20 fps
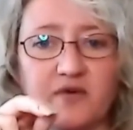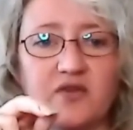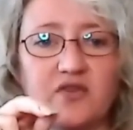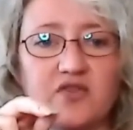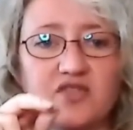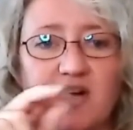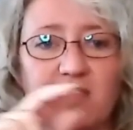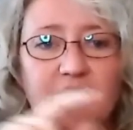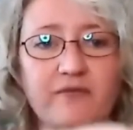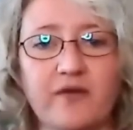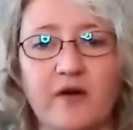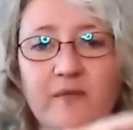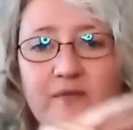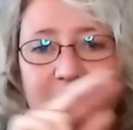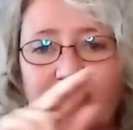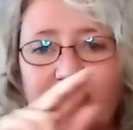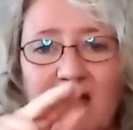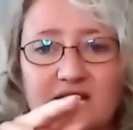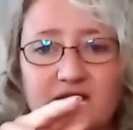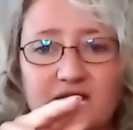You jump
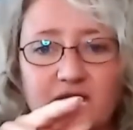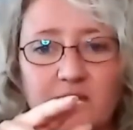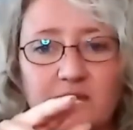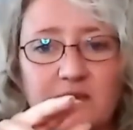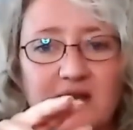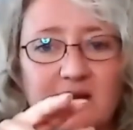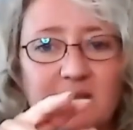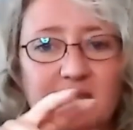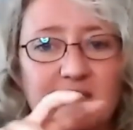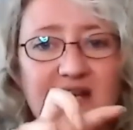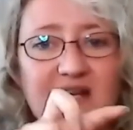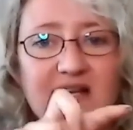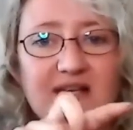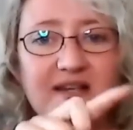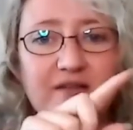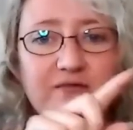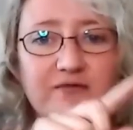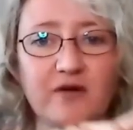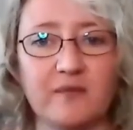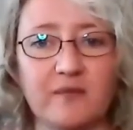from
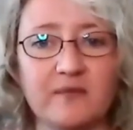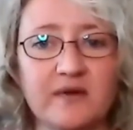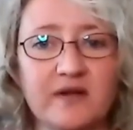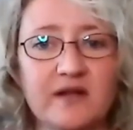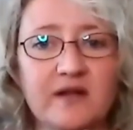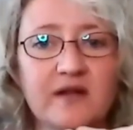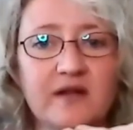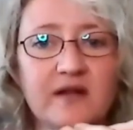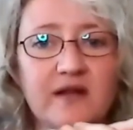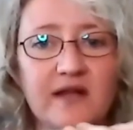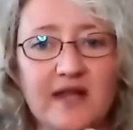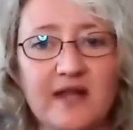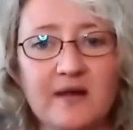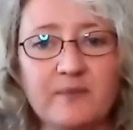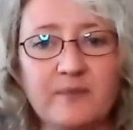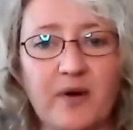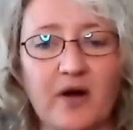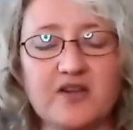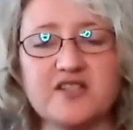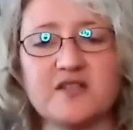immediately from
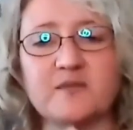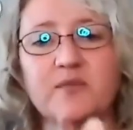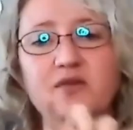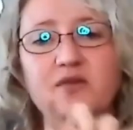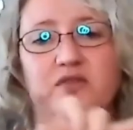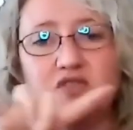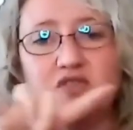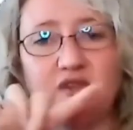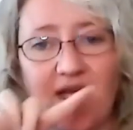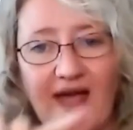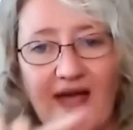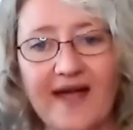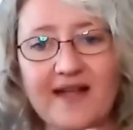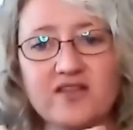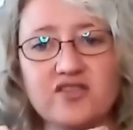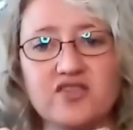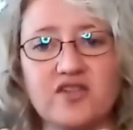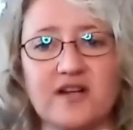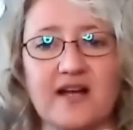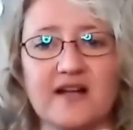impossible to
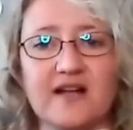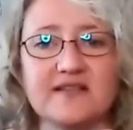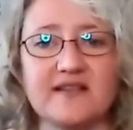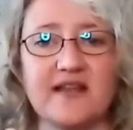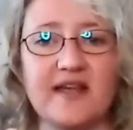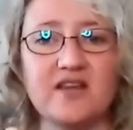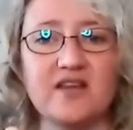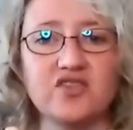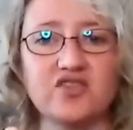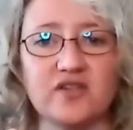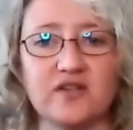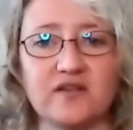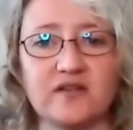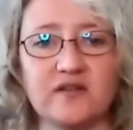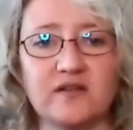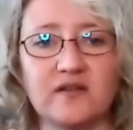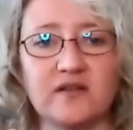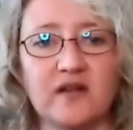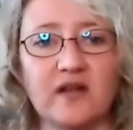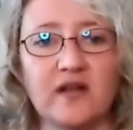
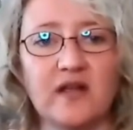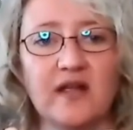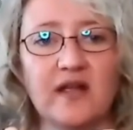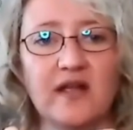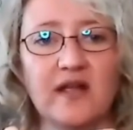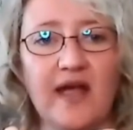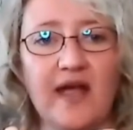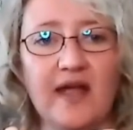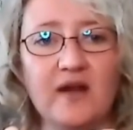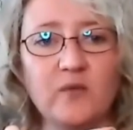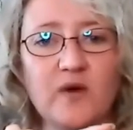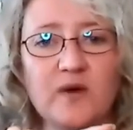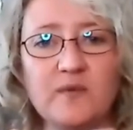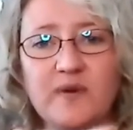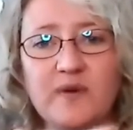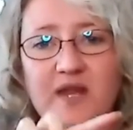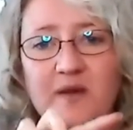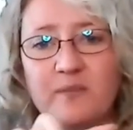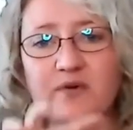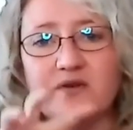actualization. And when
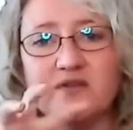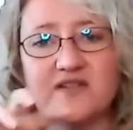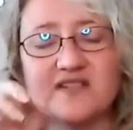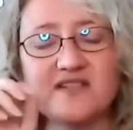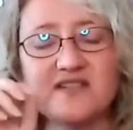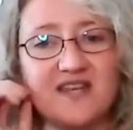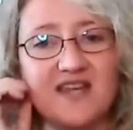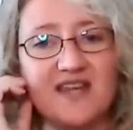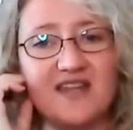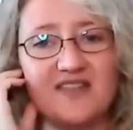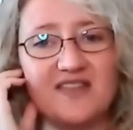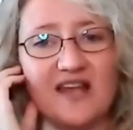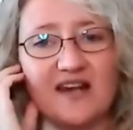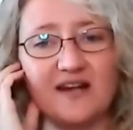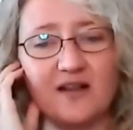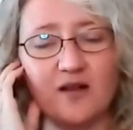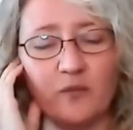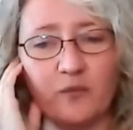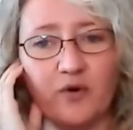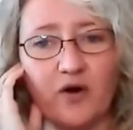people see that
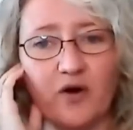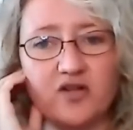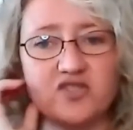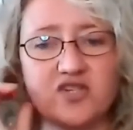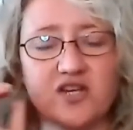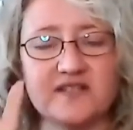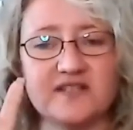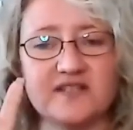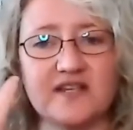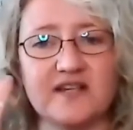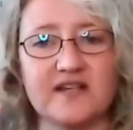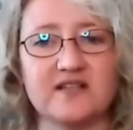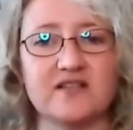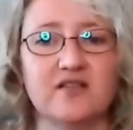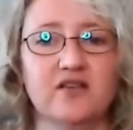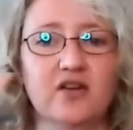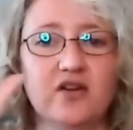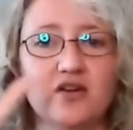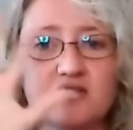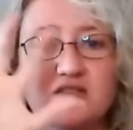little project and it
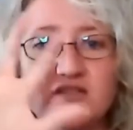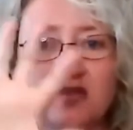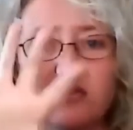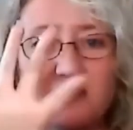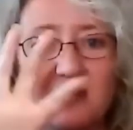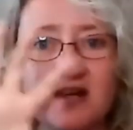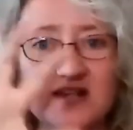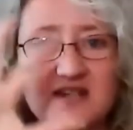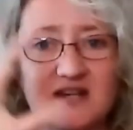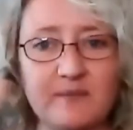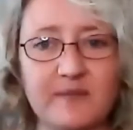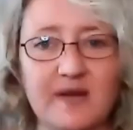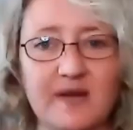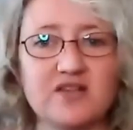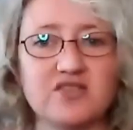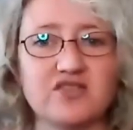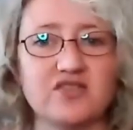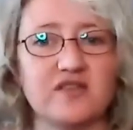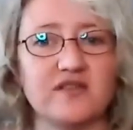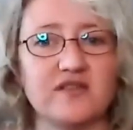looks
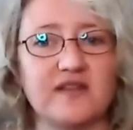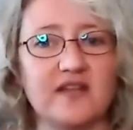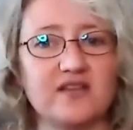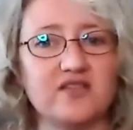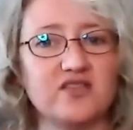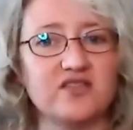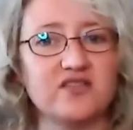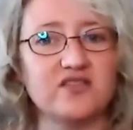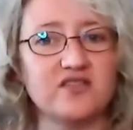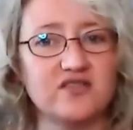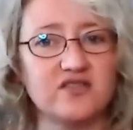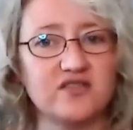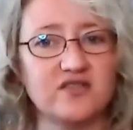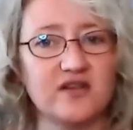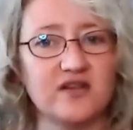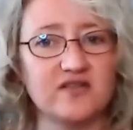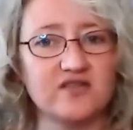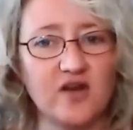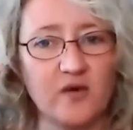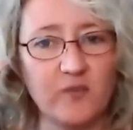3-dimension, they're just
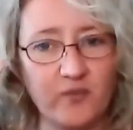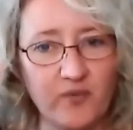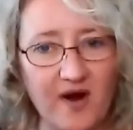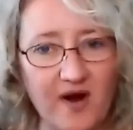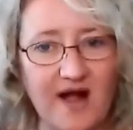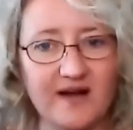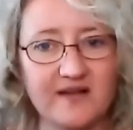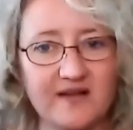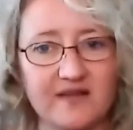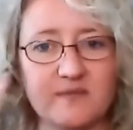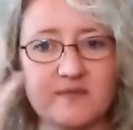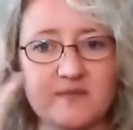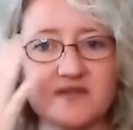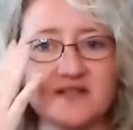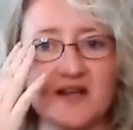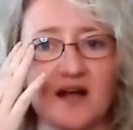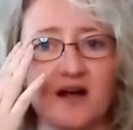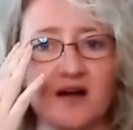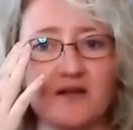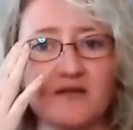so proud of
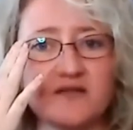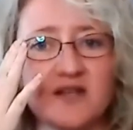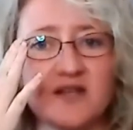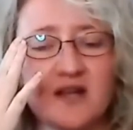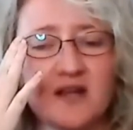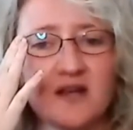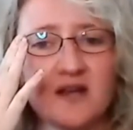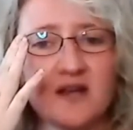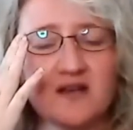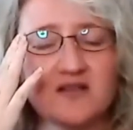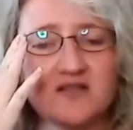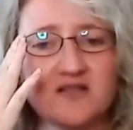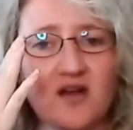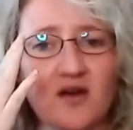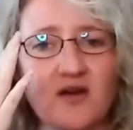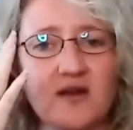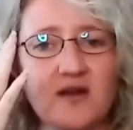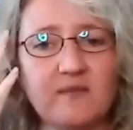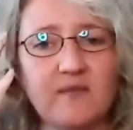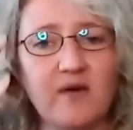themselves. So
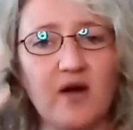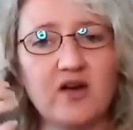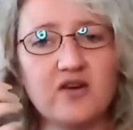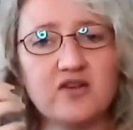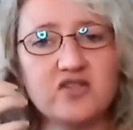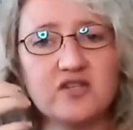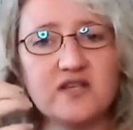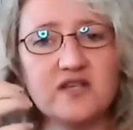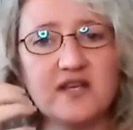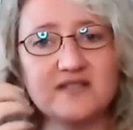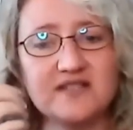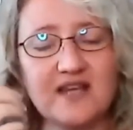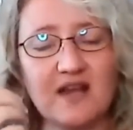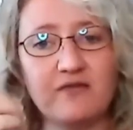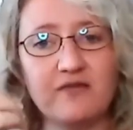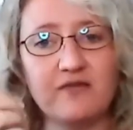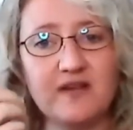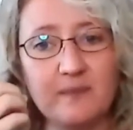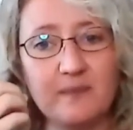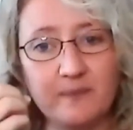emotionally,
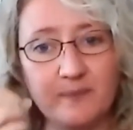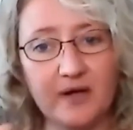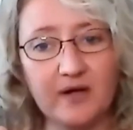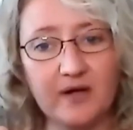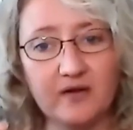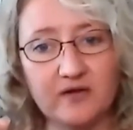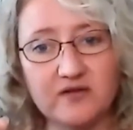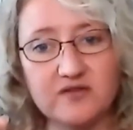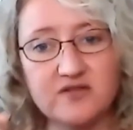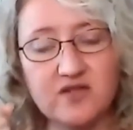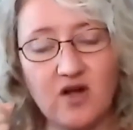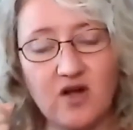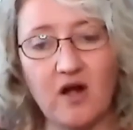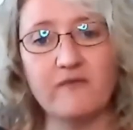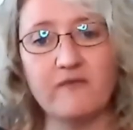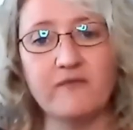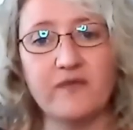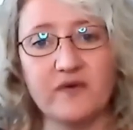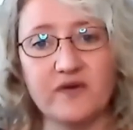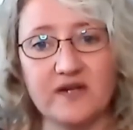definitely builds
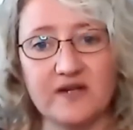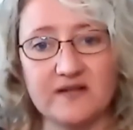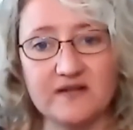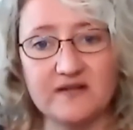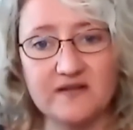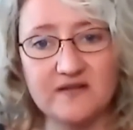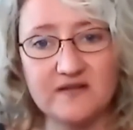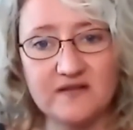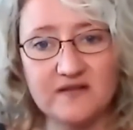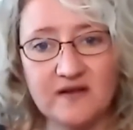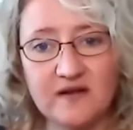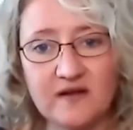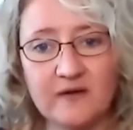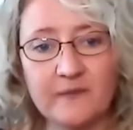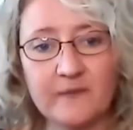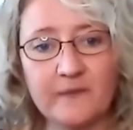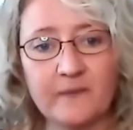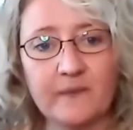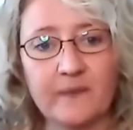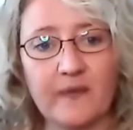confidence
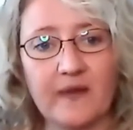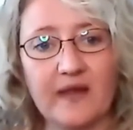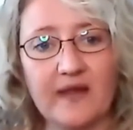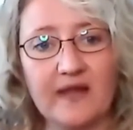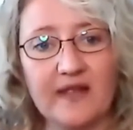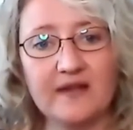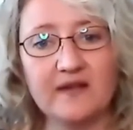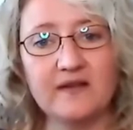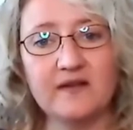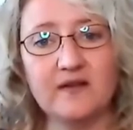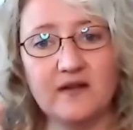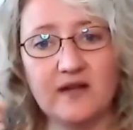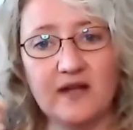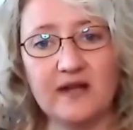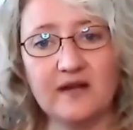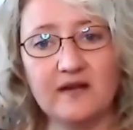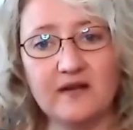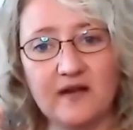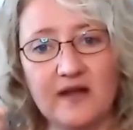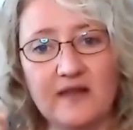in
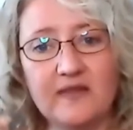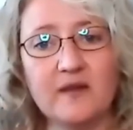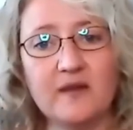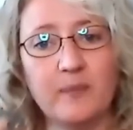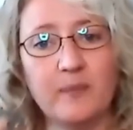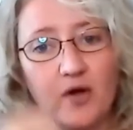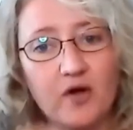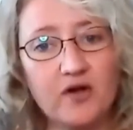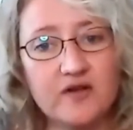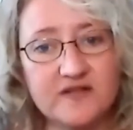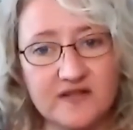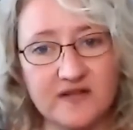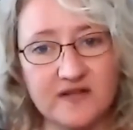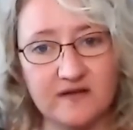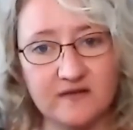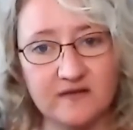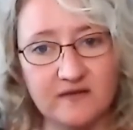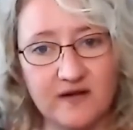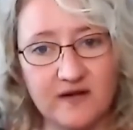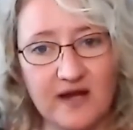the
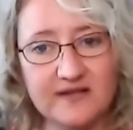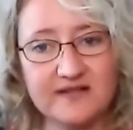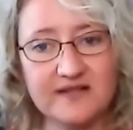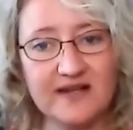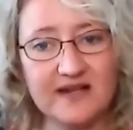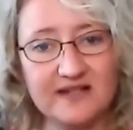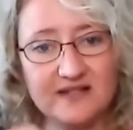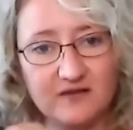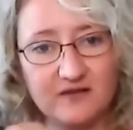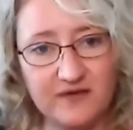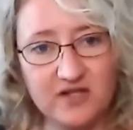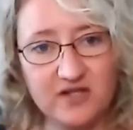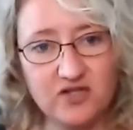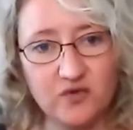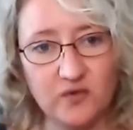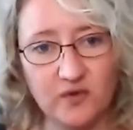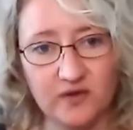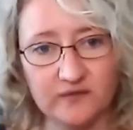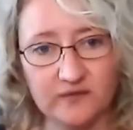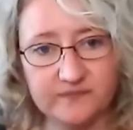person as an
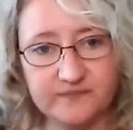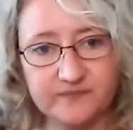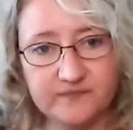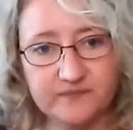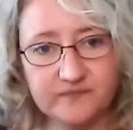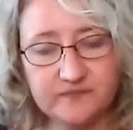individual.